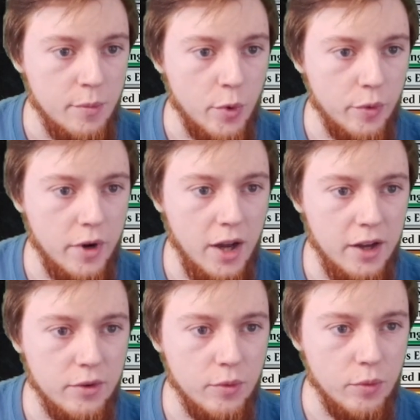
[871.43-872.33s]
But we
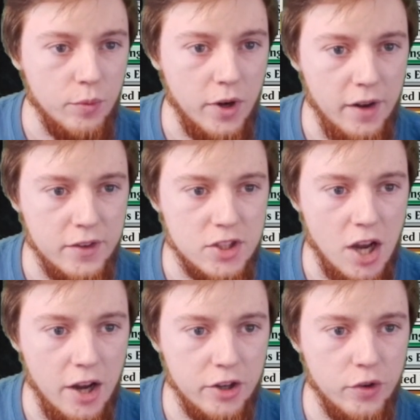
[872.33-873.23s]
don't have a
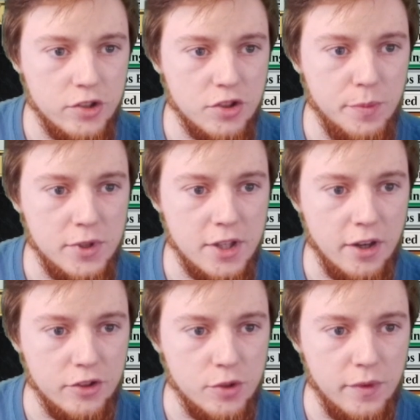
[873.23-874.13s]
ton of creatures to mutate
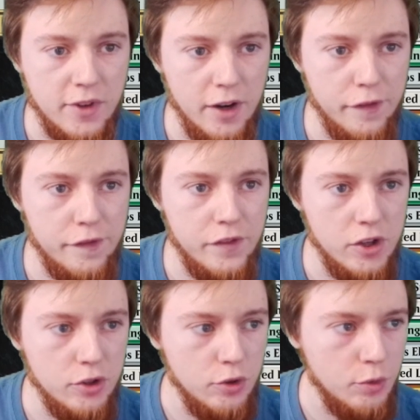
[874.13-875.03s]
onto. We've got a
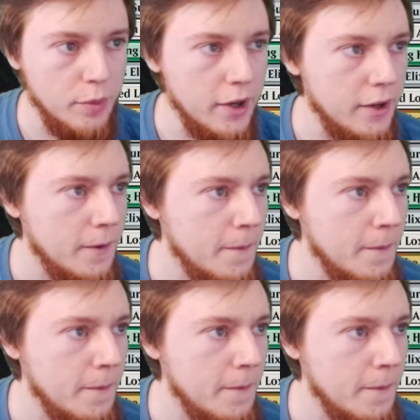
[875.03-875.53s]
few, but